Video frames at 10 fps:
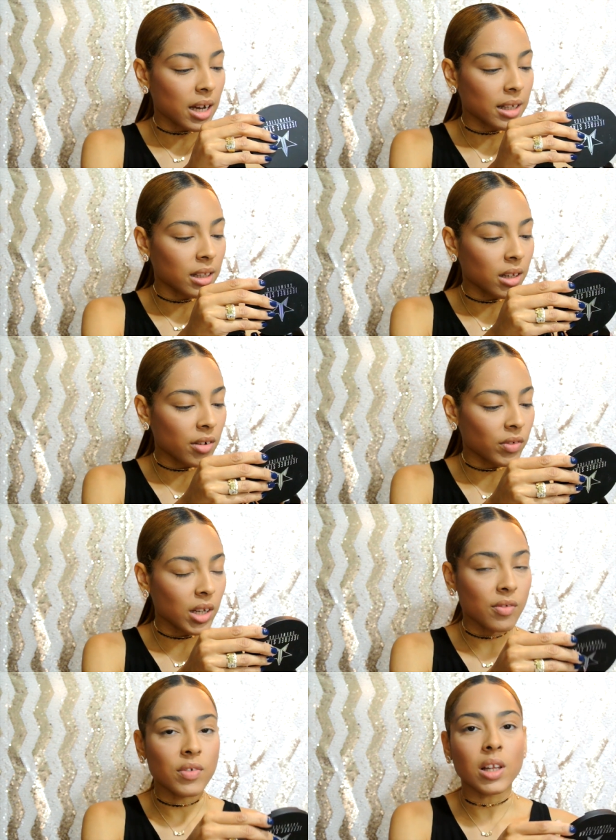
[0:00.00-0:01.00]
I love
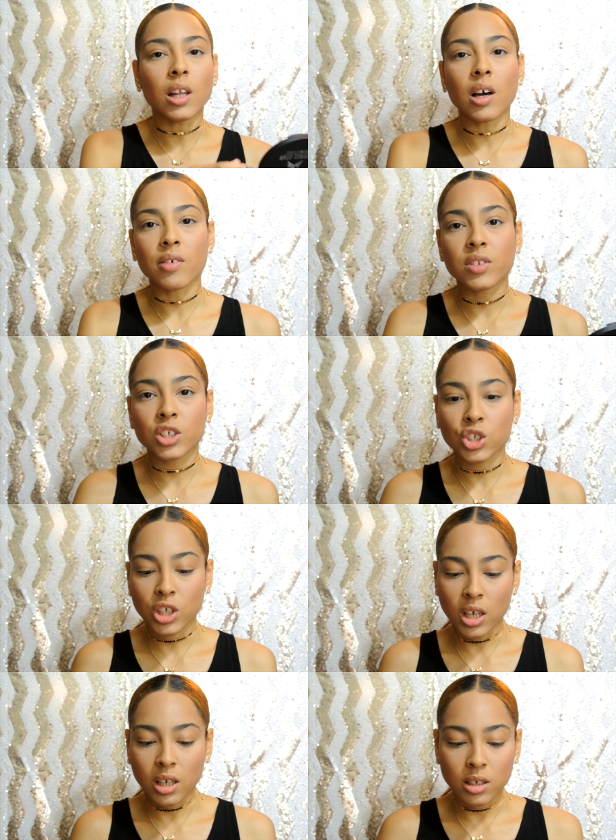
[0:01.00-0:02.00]
the
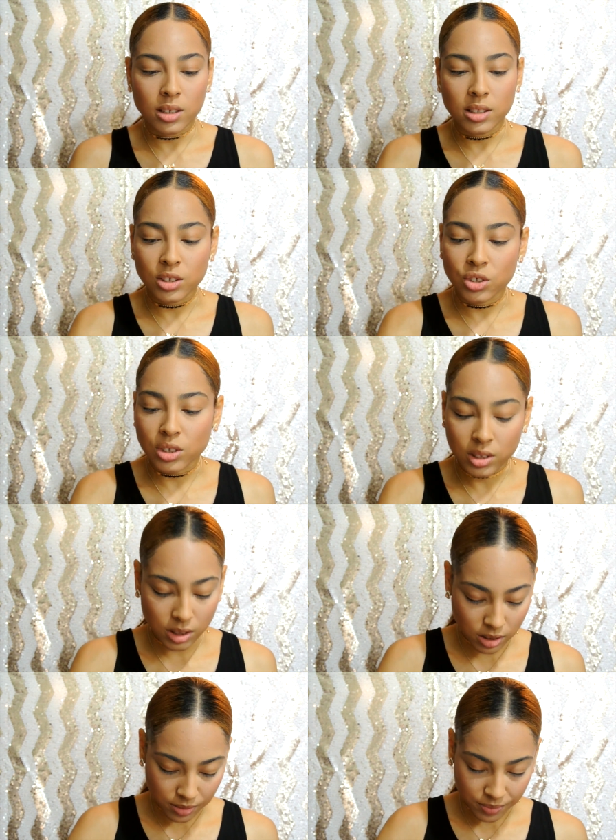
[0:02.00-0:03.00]
shade, because it's
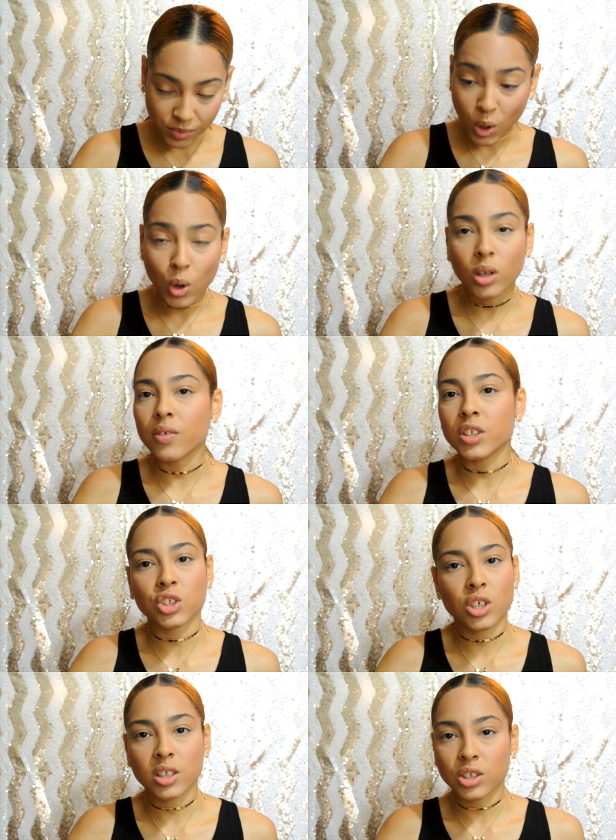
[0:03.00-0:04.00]
just, all of his
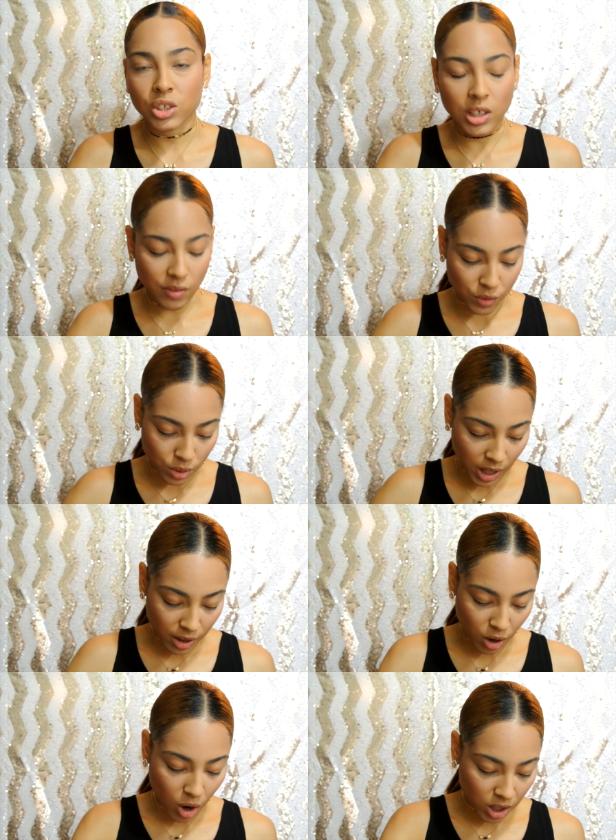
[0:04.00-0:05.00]
shades just give you
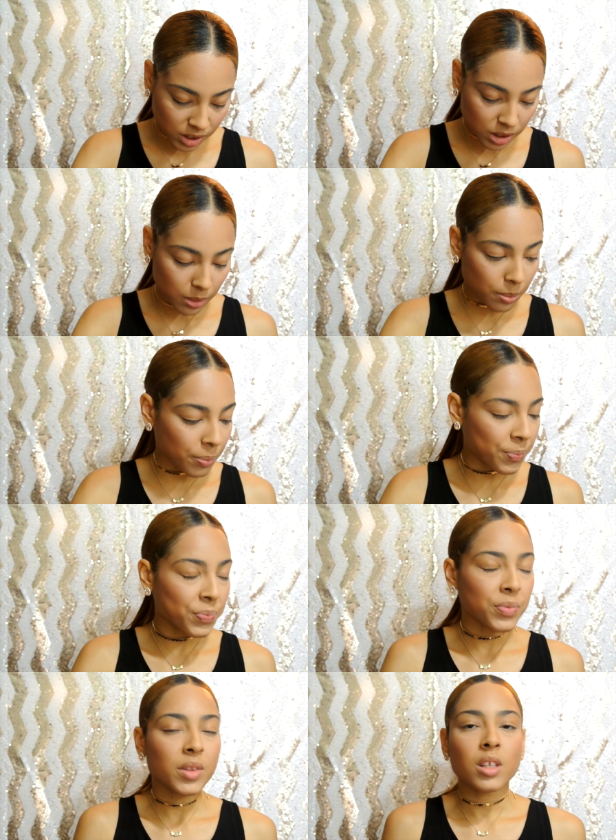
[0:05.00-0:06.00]
that awesome,
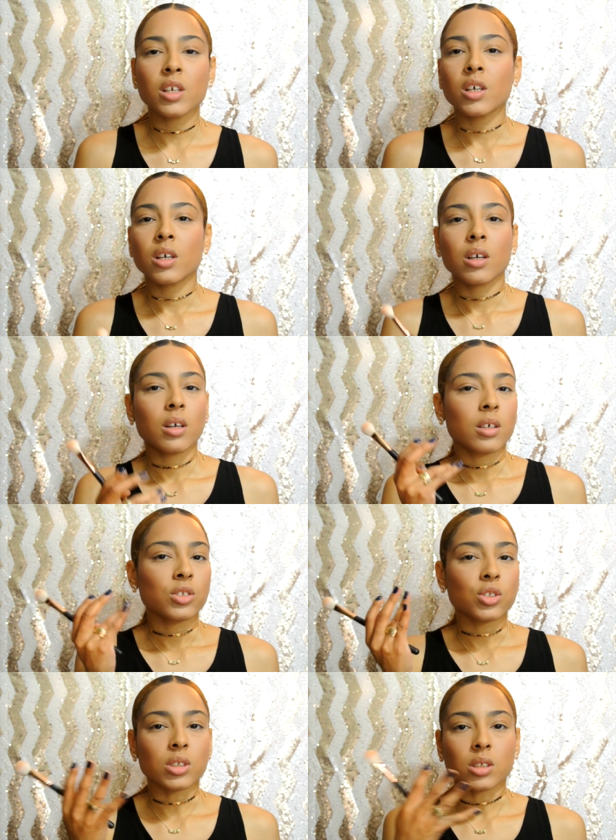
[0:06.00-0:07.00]

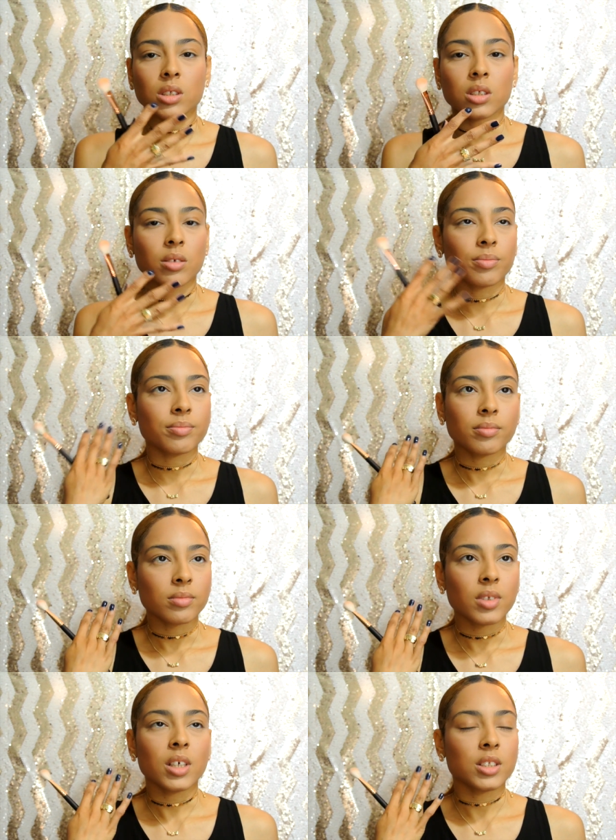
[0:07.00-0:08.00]

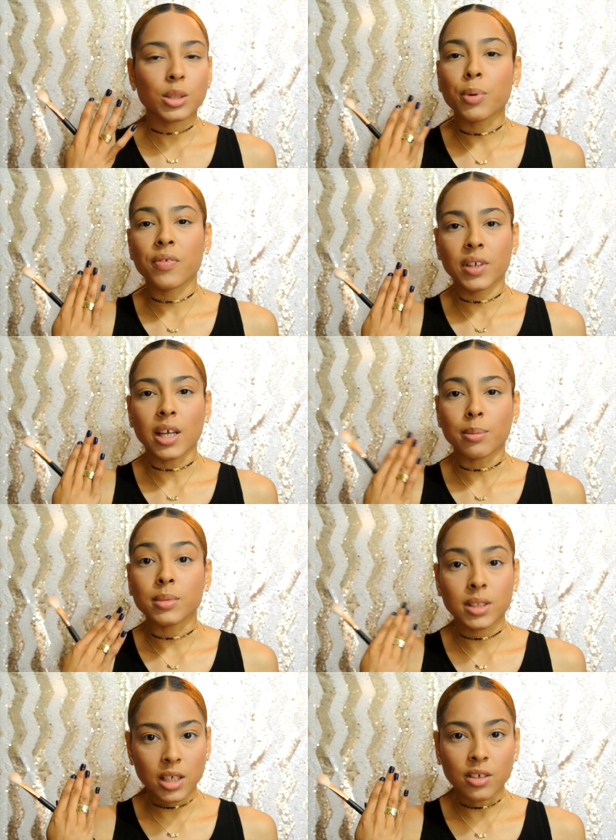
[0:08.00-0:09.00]
it's the perfect name,
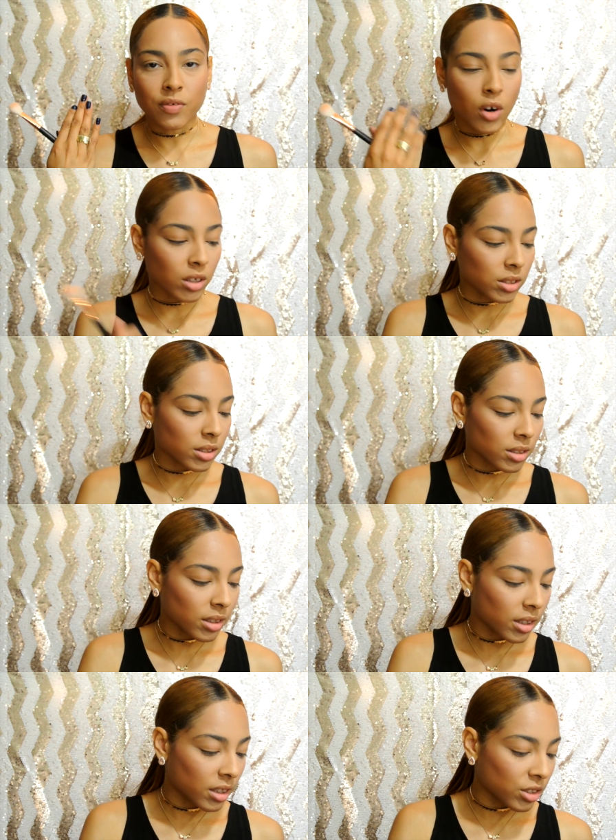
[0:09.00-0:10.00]
Skin Frost.
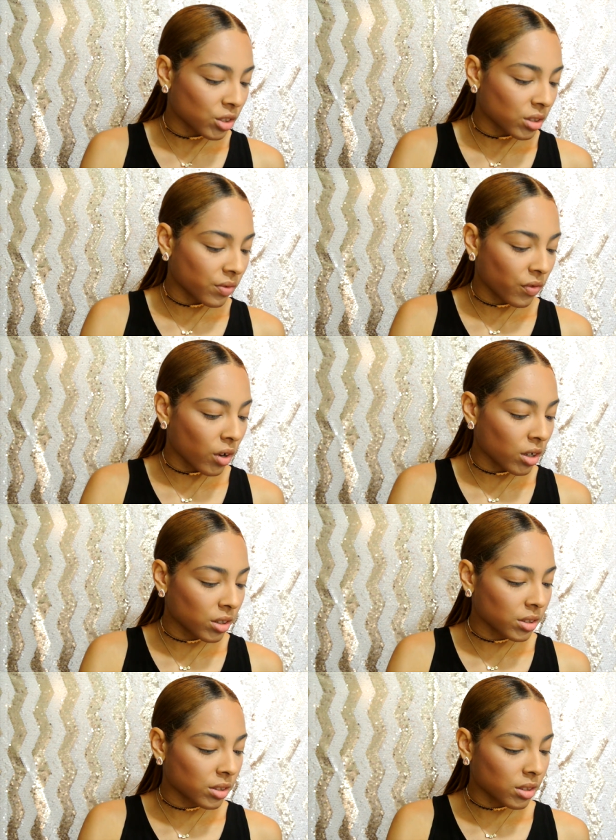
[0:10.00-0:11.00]
It just
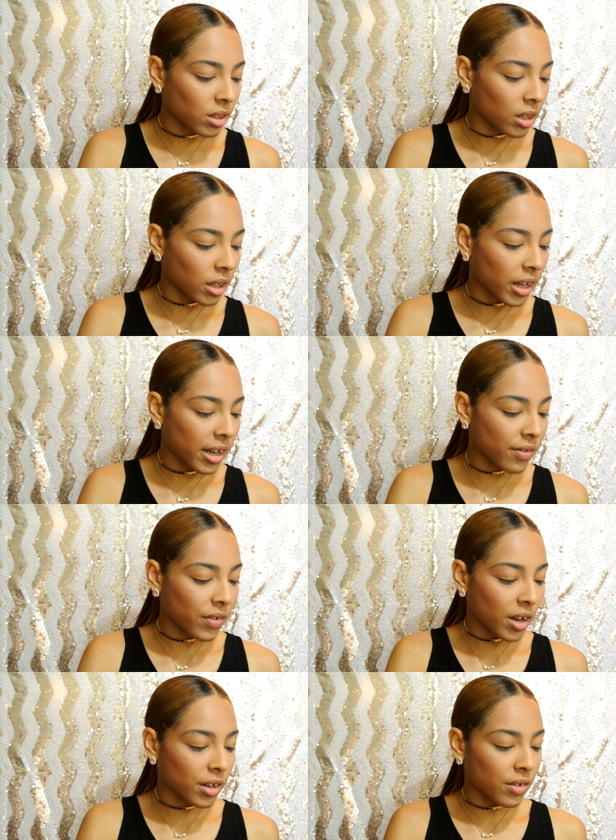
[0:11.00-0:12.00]
frosts the life
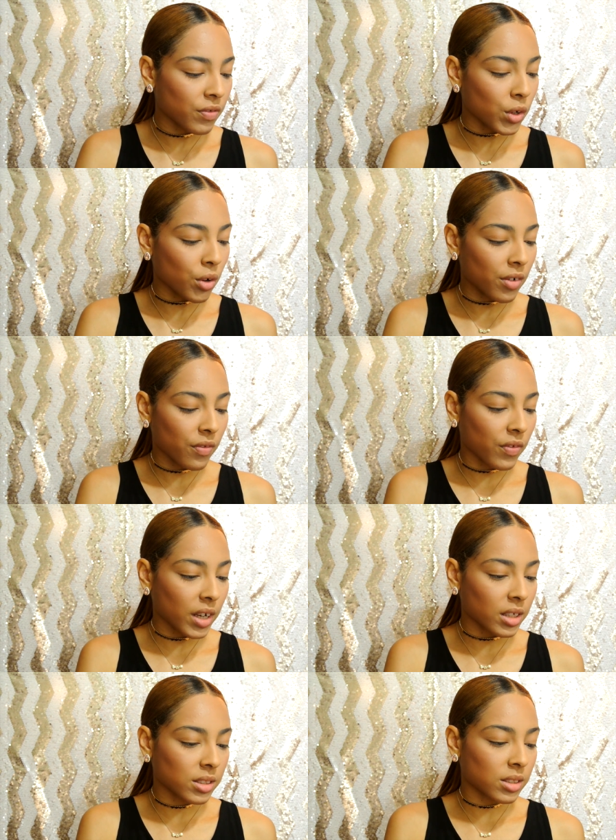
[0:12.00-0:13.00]
out of your
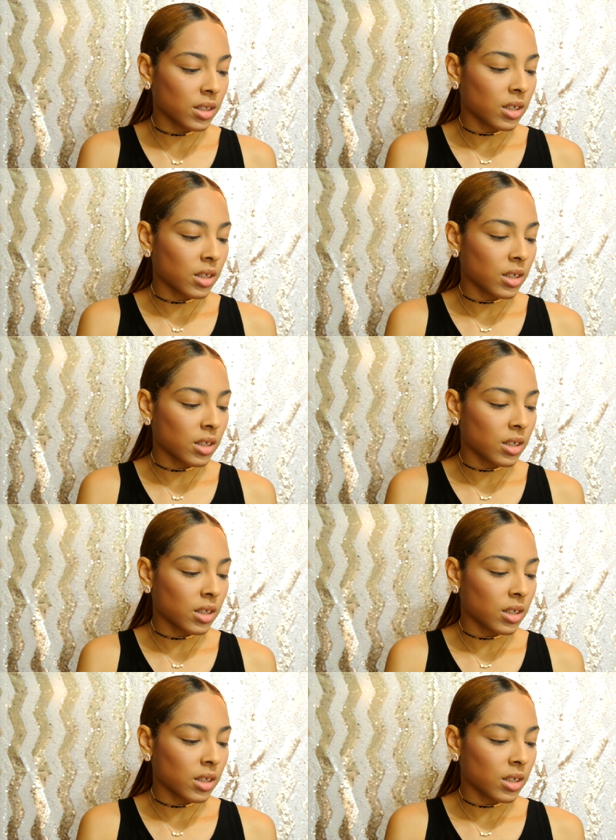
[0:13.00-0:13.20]
face.